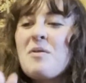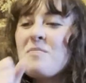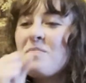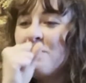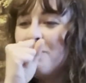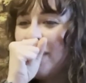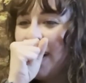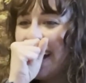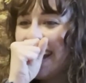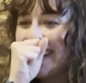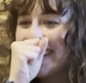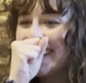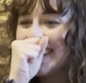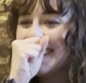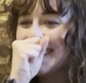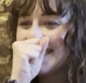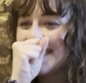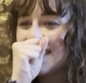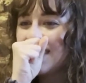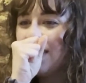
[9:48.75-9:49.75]
But
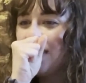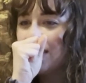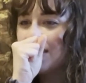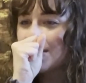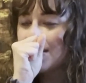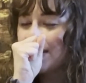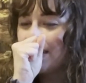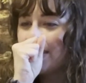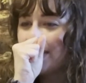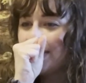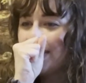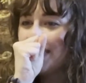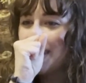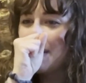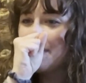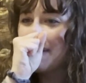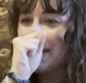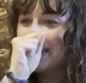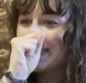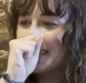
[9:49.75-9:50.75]
is it also
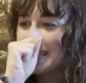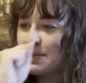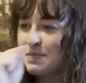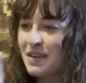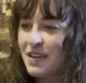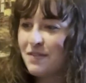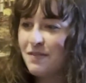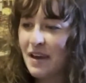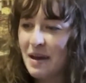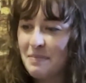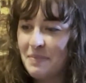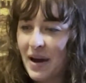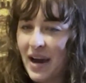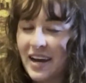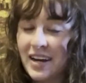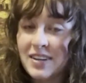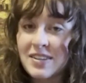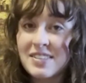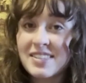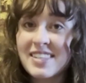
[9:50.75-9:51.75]
about lesbian
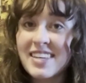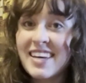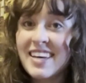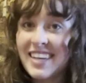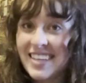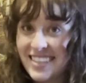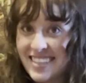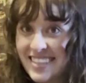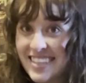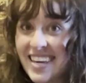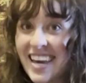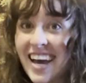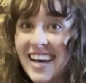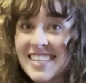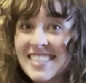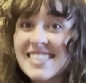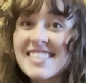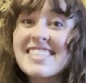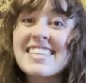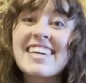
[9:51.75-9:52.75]
vampires?
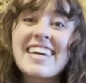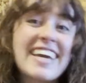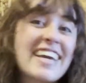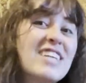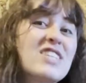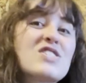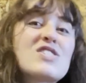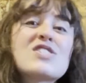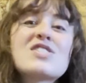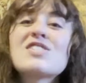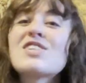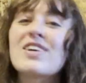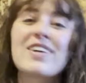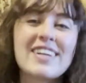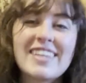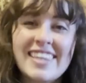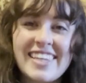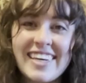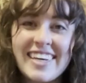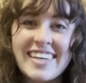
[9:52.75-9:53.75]
Yes, it
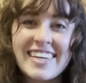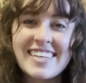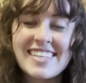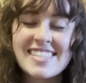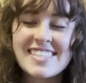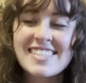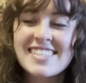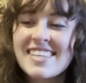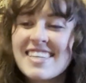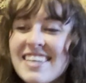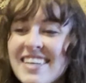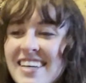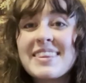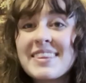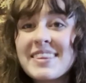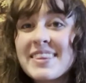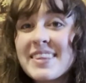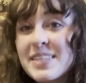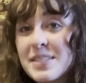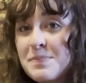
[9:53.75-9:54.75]
certainly is.
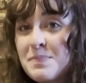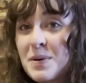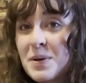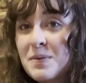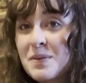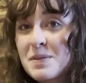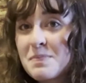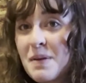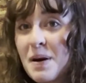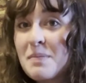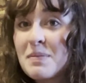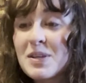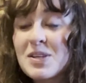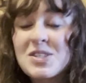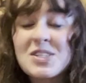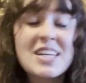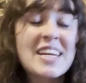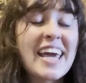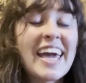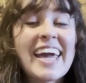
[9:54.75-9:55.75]
This book was published
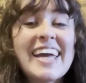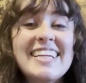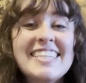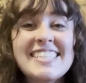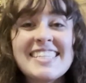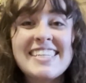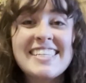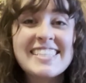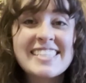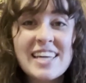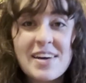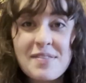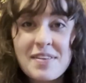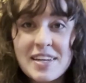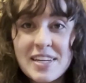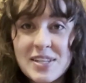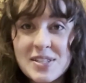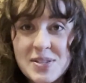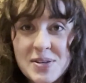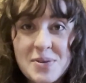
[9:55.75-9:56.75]
in
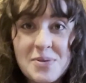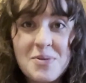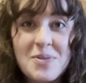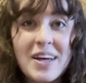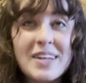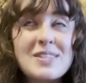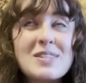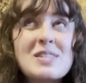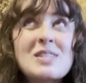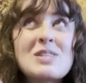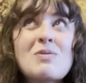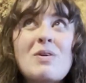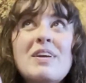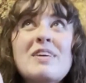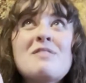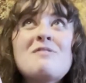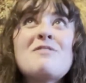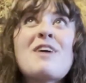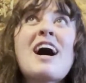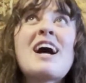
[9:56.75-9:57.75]
1872. That's
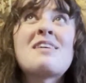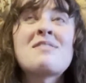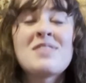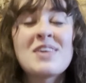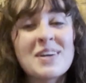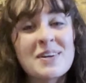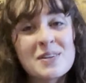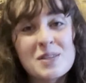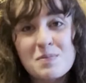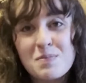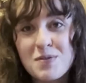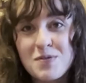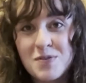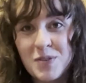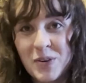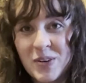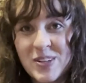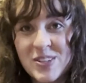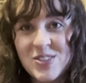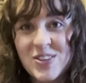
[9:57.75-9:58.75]
25 years
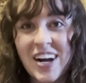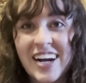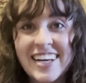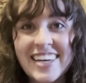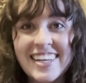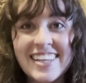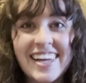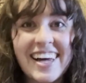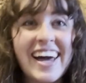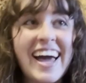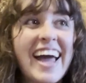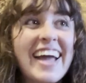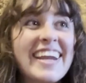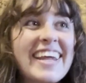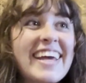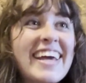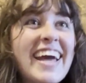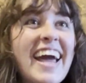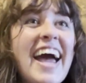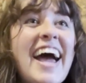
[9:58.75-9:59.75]
before Dracula, and
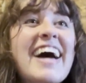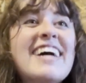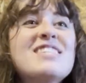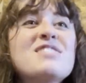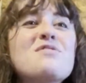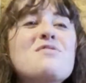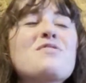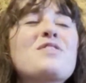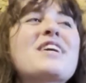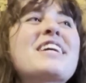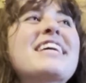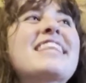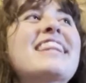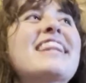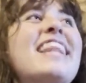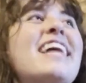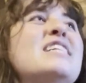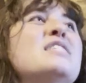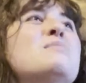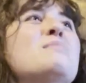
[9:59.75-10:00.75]
it has freaking
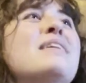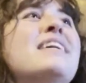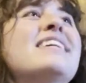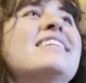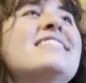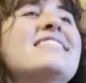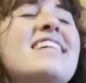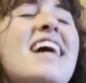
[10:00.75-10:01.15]
lesbians.